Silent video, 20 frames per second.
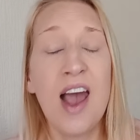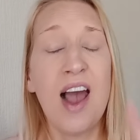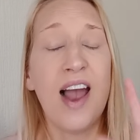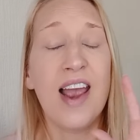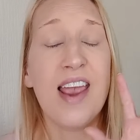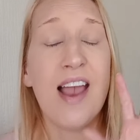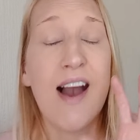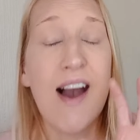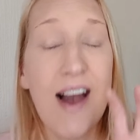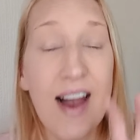
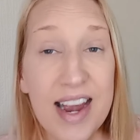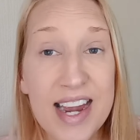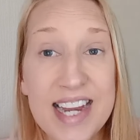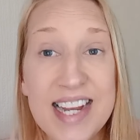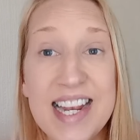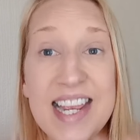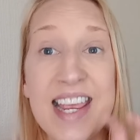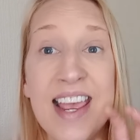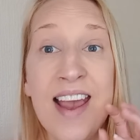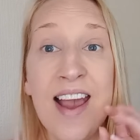I
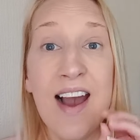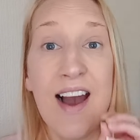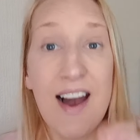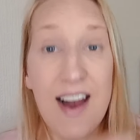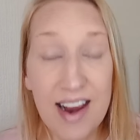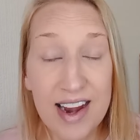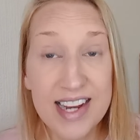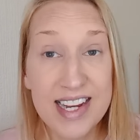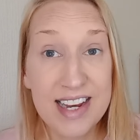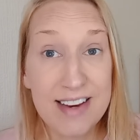highly
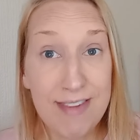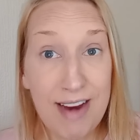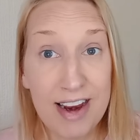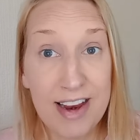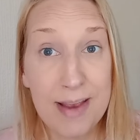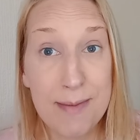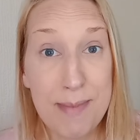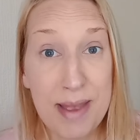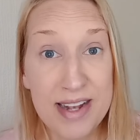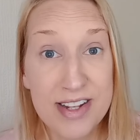
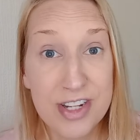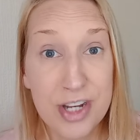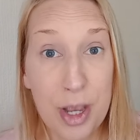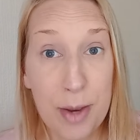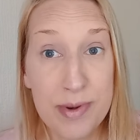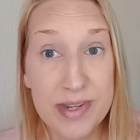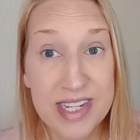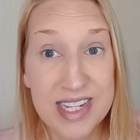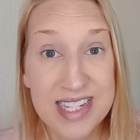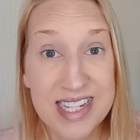recommend
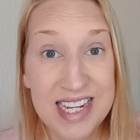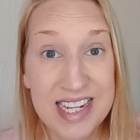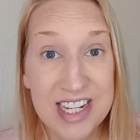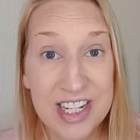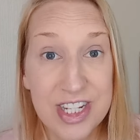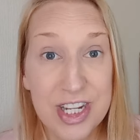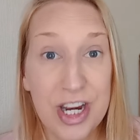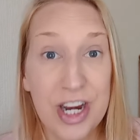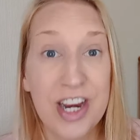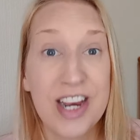going to see the
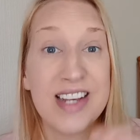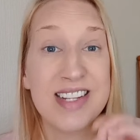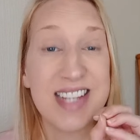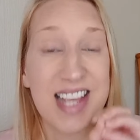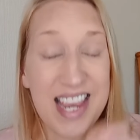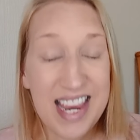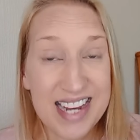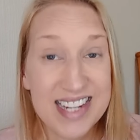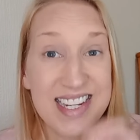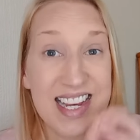circus.
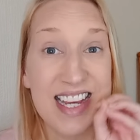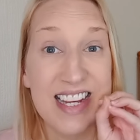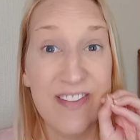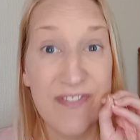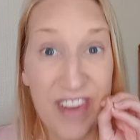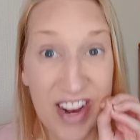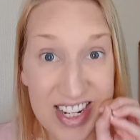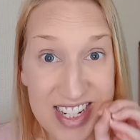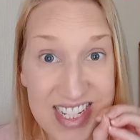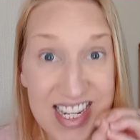It is
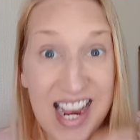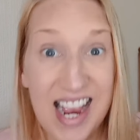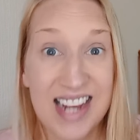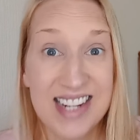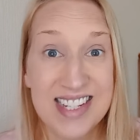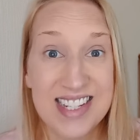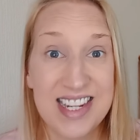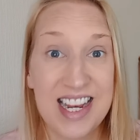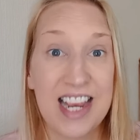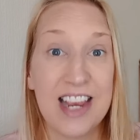
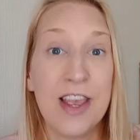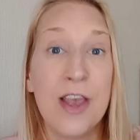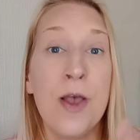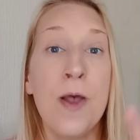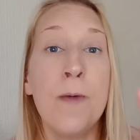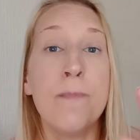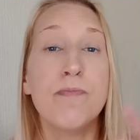fantastic.